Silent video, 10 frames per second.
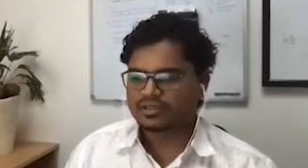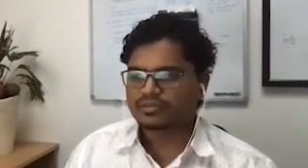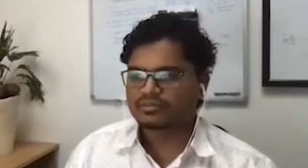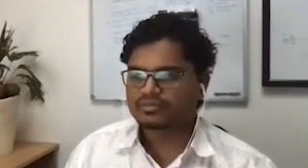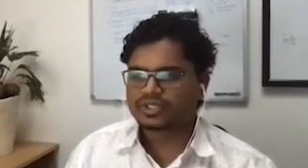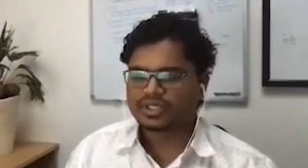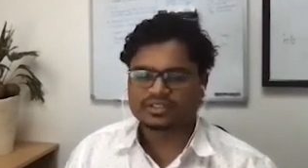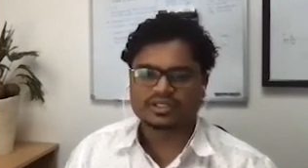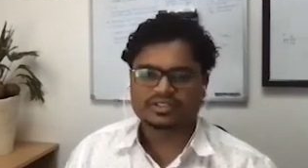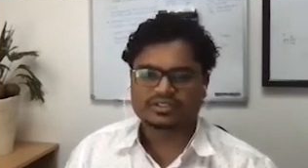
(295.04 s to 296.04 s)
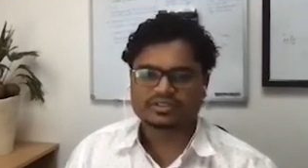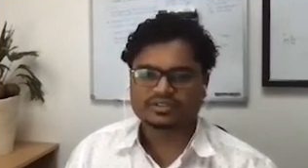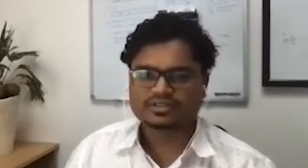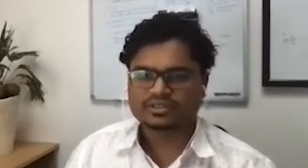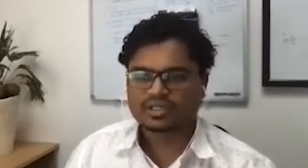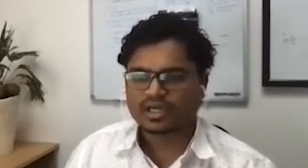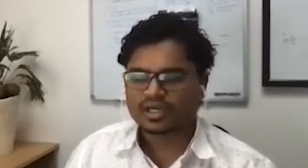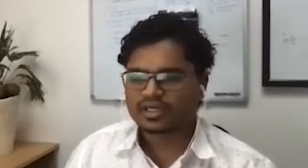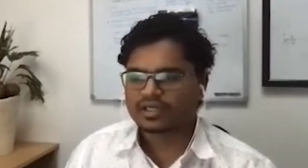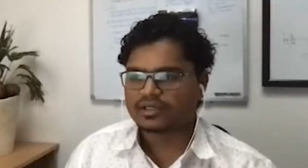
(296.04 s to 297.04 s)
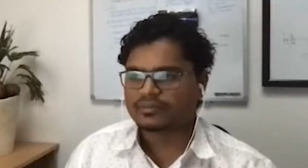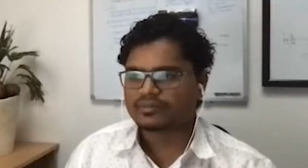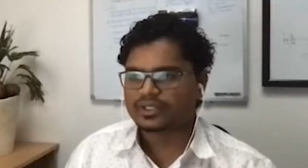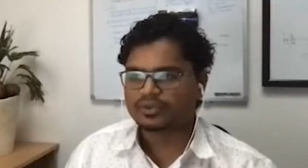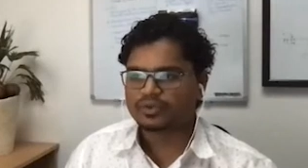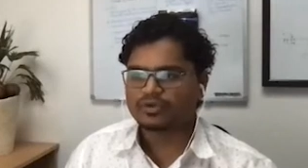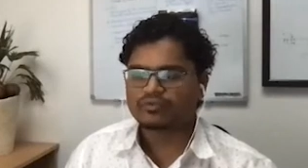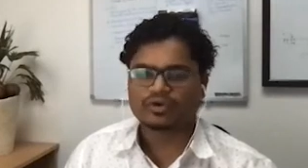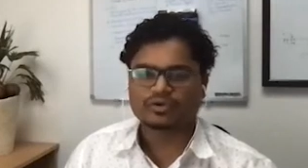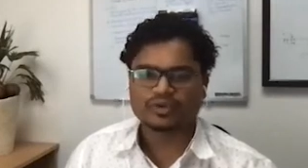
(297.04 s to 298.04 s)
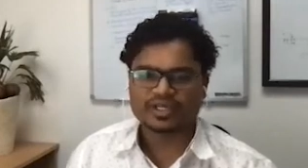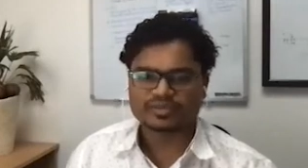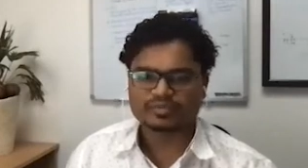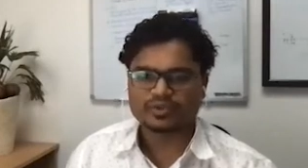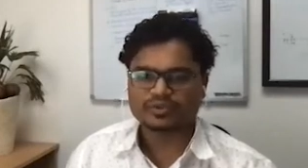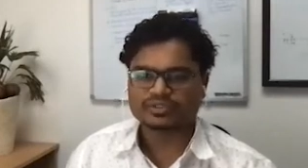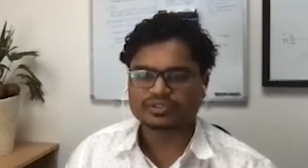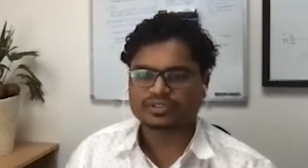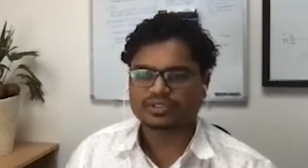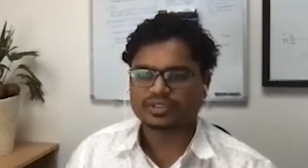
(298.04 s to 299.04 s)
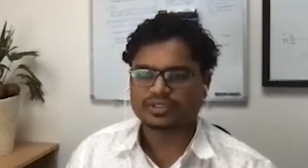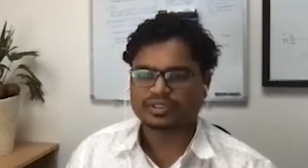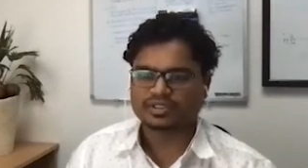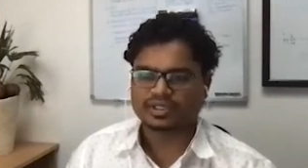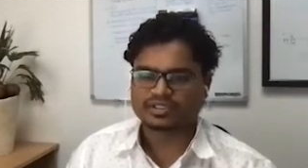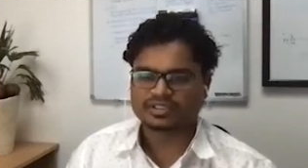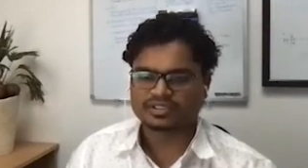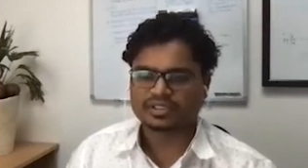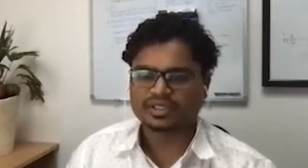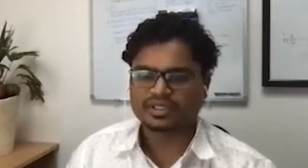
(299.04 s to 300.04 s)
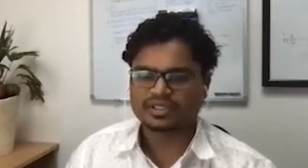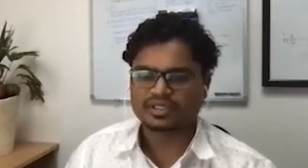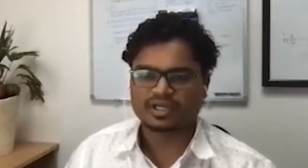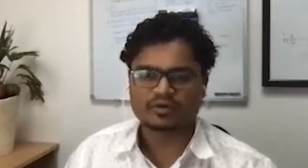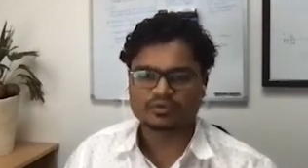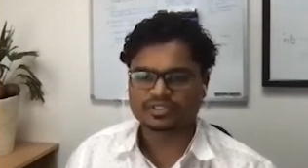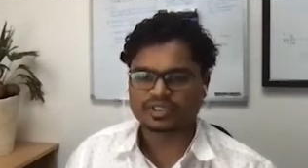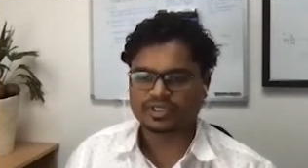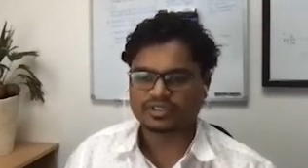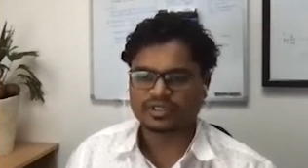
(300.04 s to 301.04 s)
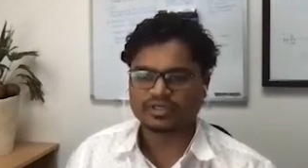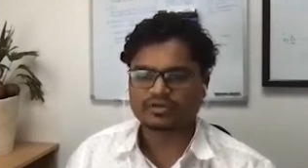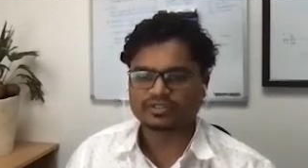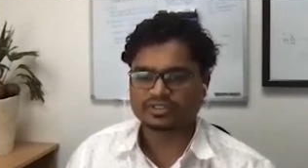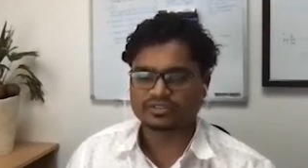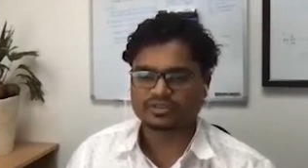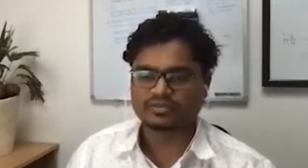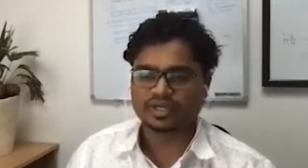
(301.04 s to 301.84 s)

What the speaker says: transactions. They do not want to expose the transaction detail outside the ecosystem, and